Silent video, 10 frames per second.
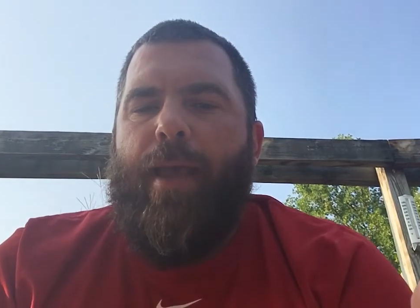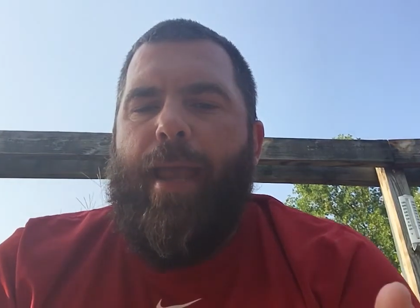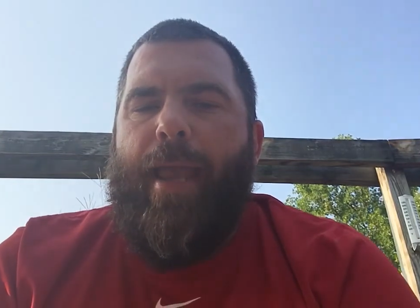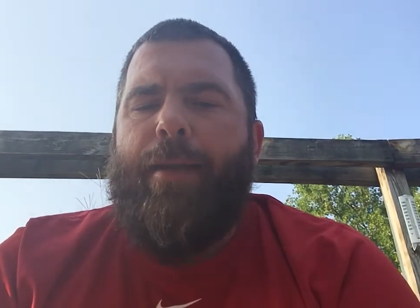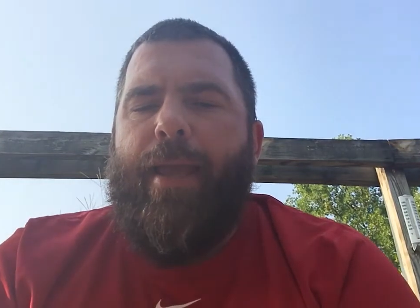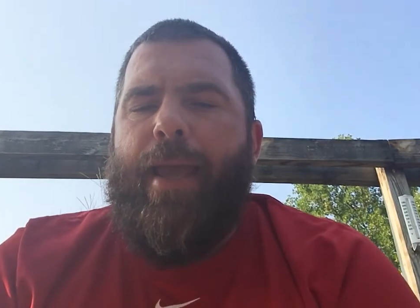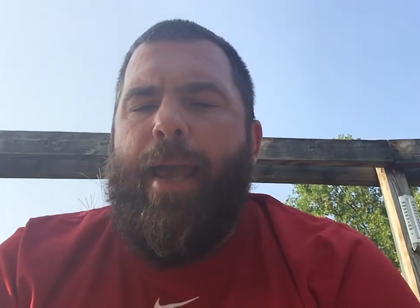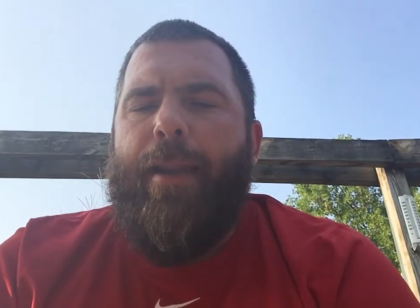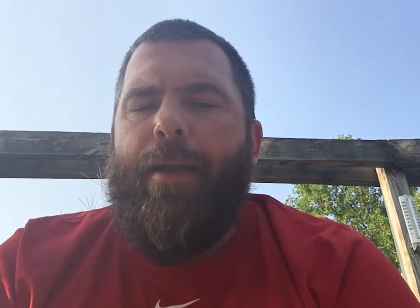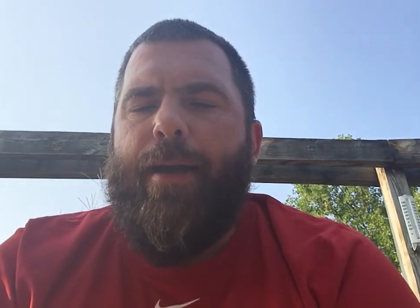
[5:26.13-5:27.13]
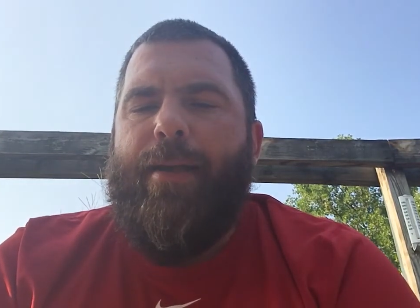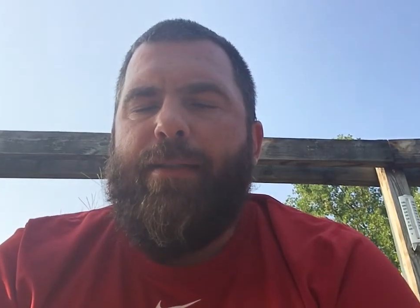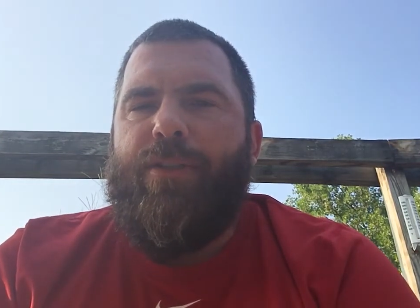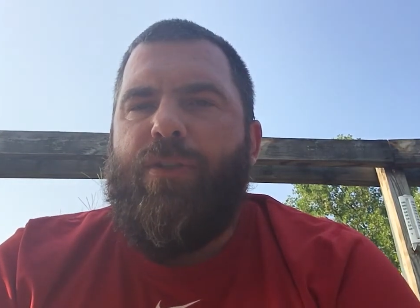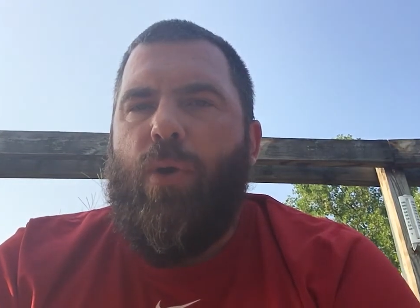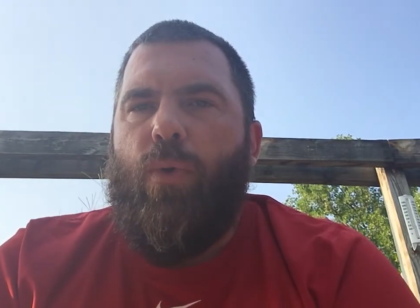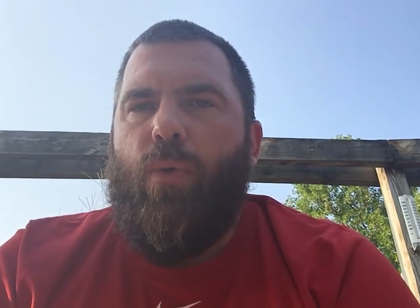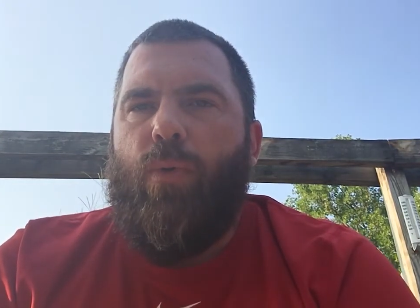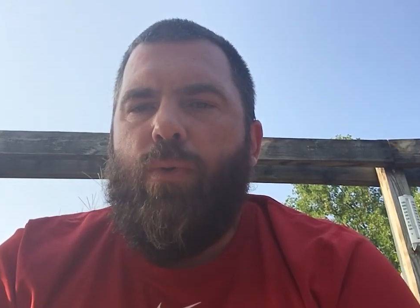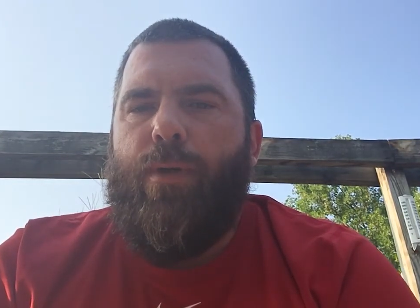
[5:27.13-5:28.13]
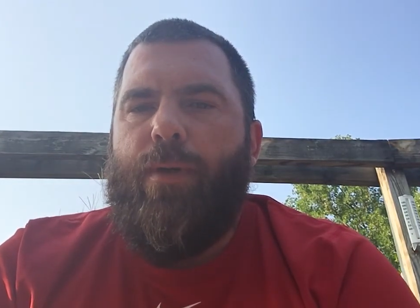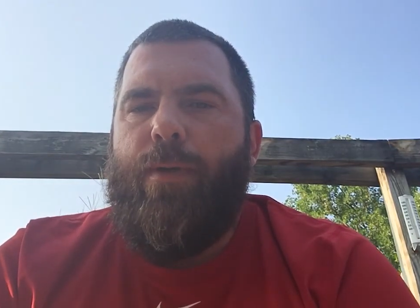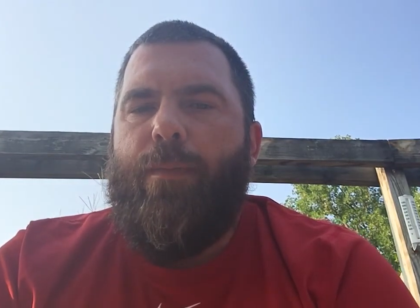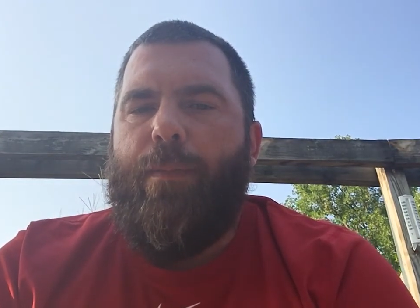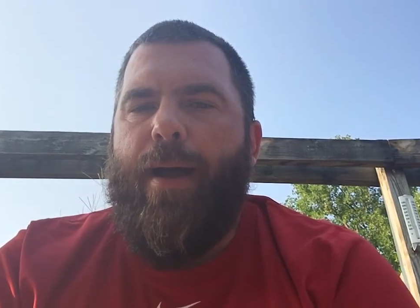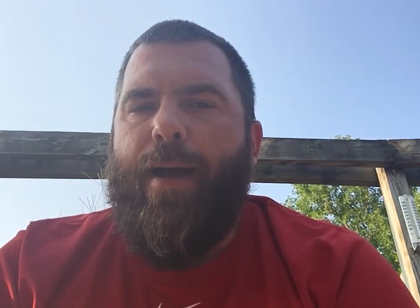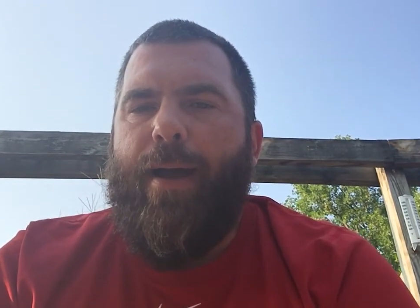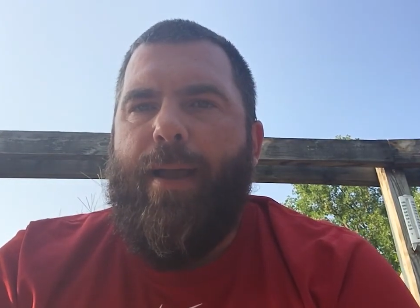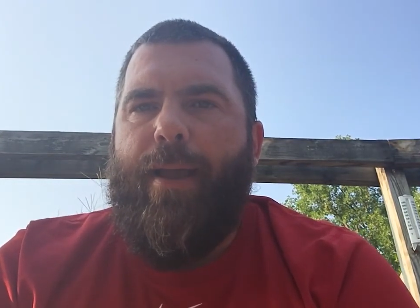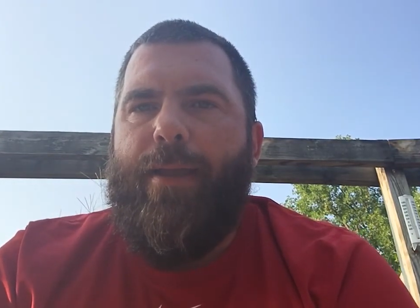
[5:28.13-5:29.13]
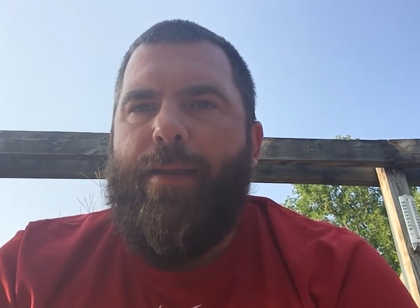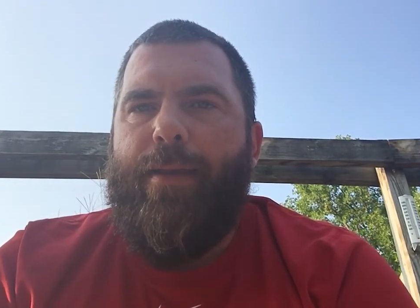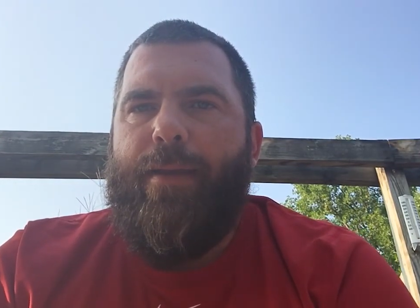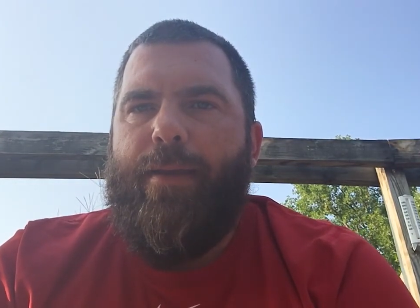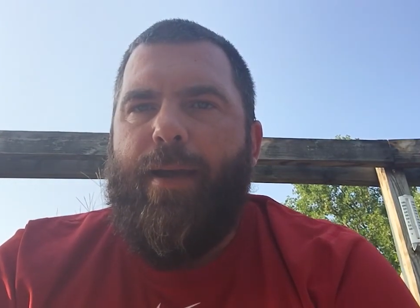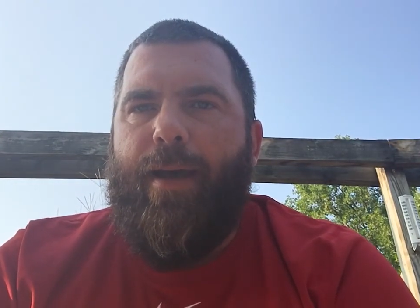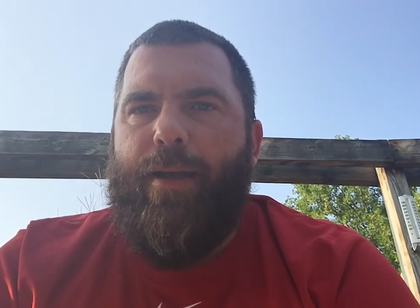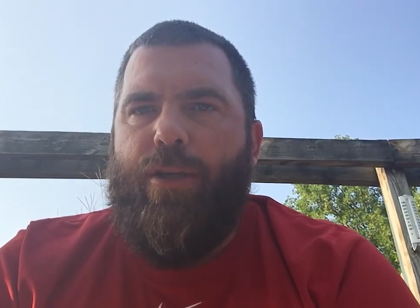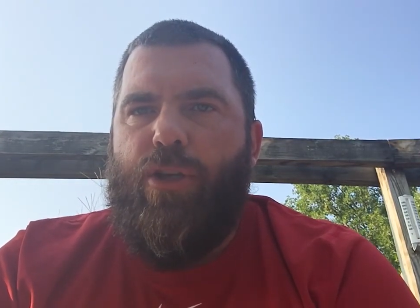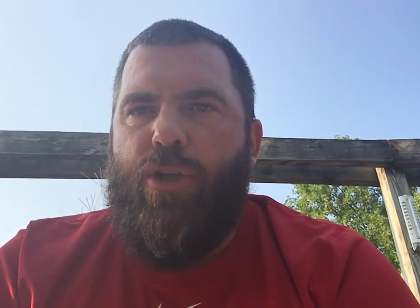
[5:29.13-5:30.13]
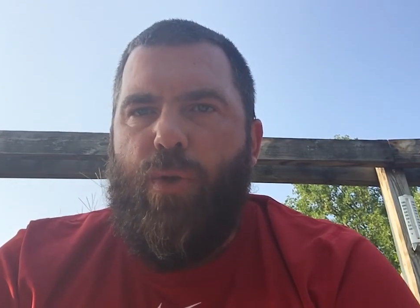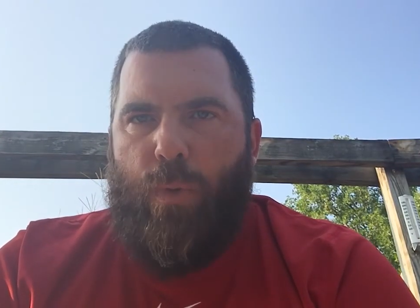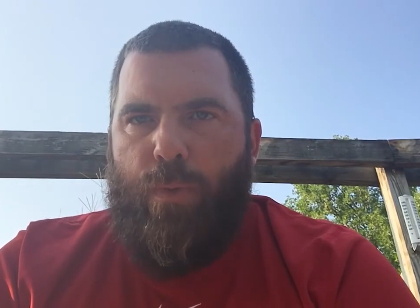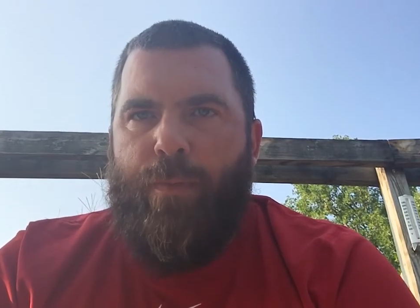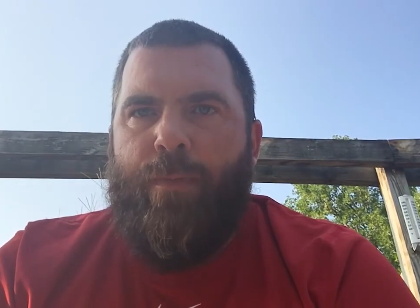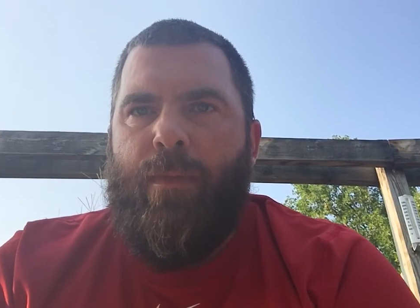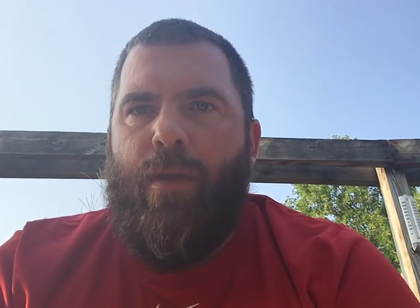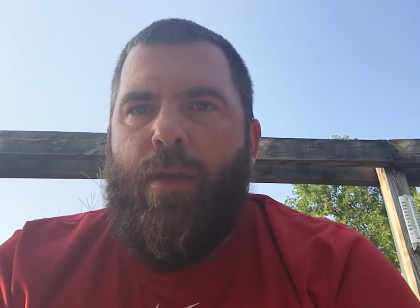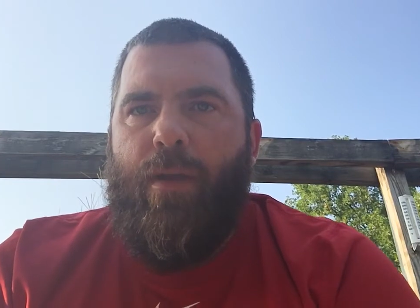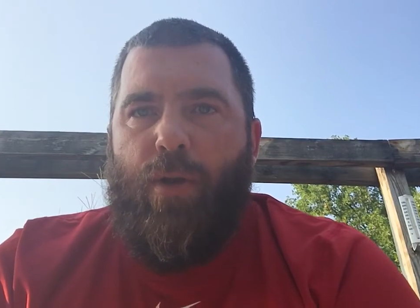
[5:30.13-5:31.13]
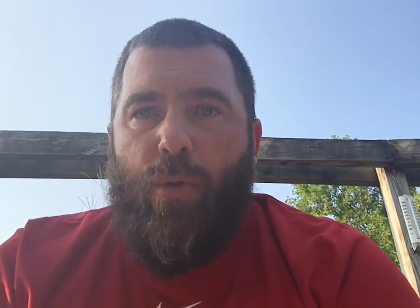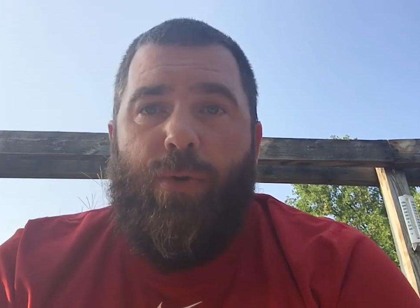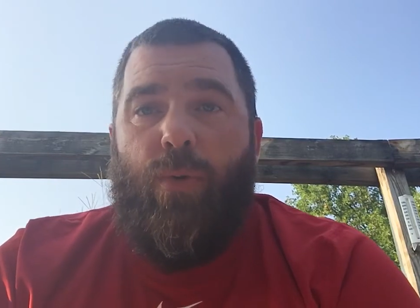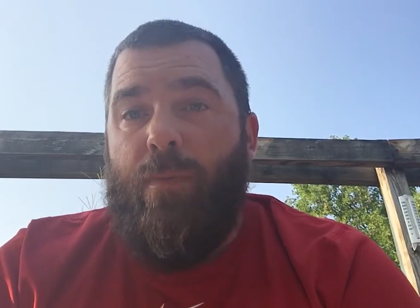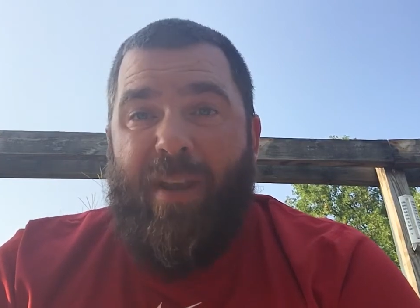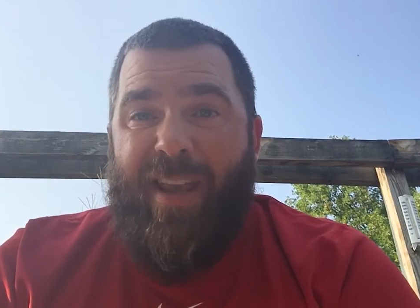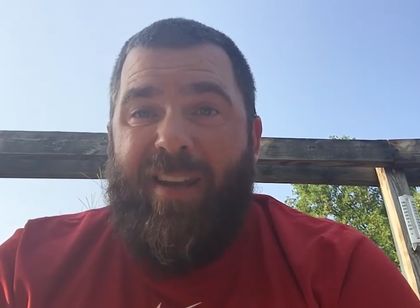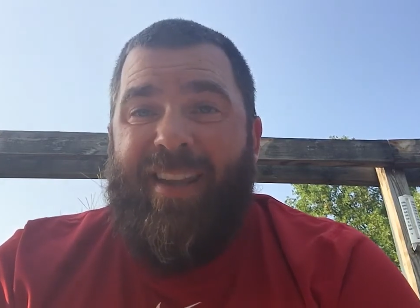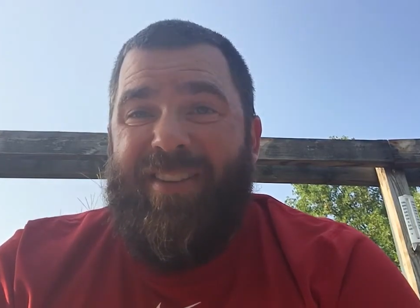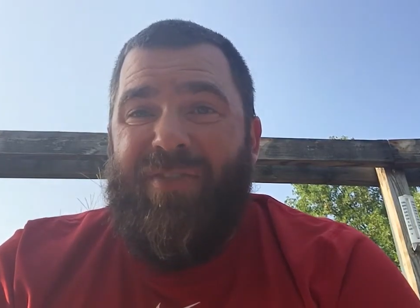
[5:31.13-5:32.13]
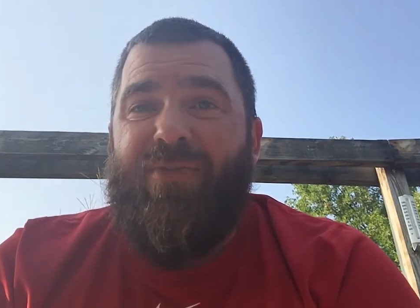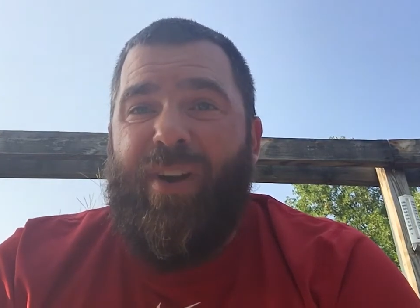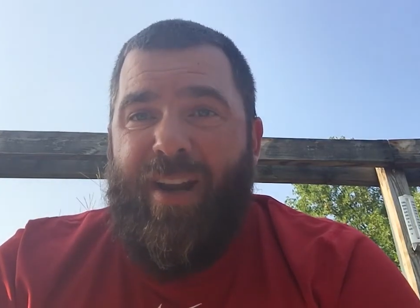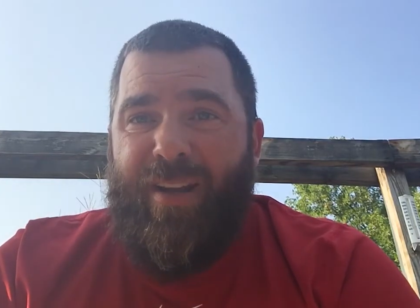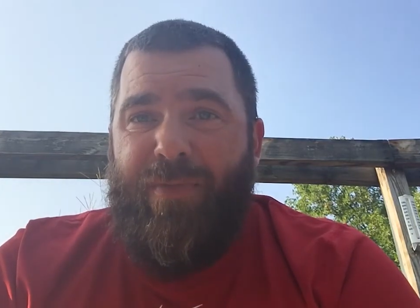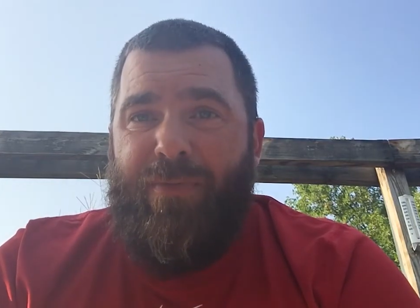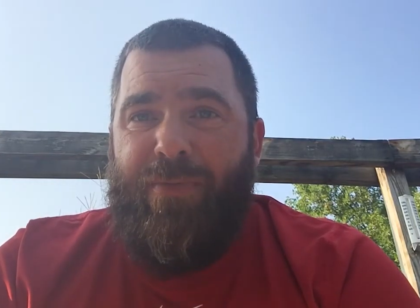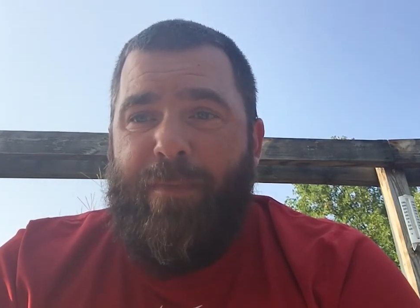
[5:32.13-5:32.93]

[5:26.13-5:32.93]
An- Ananias is told by God to go to a man he's afraid of,